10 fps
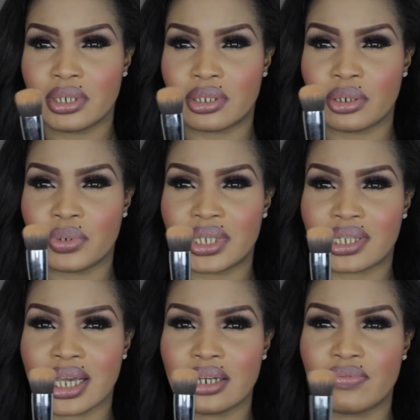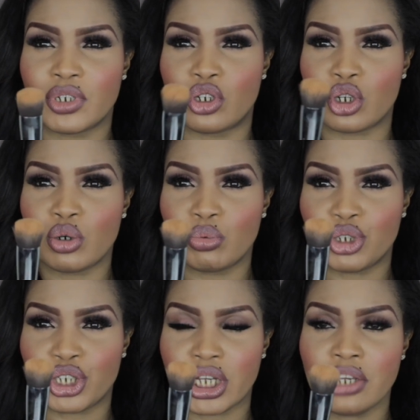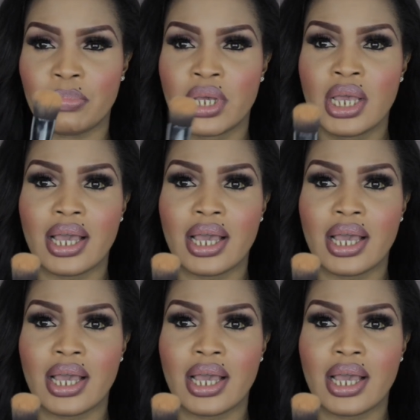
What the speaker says: so it's kind of a dome shape,